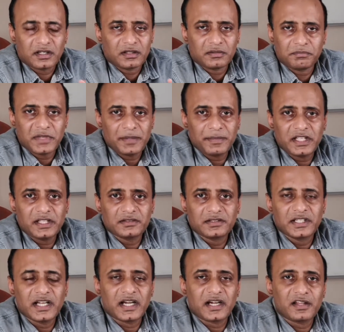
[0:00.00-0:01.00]
maybe
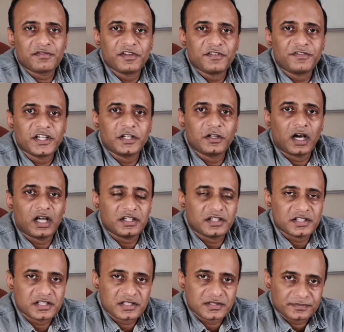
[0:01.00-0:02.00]

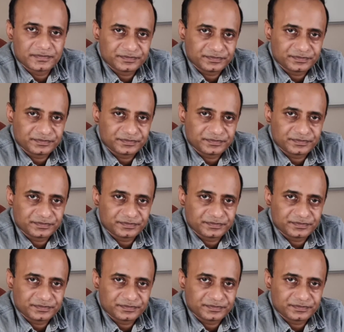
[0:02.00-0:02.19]
$350,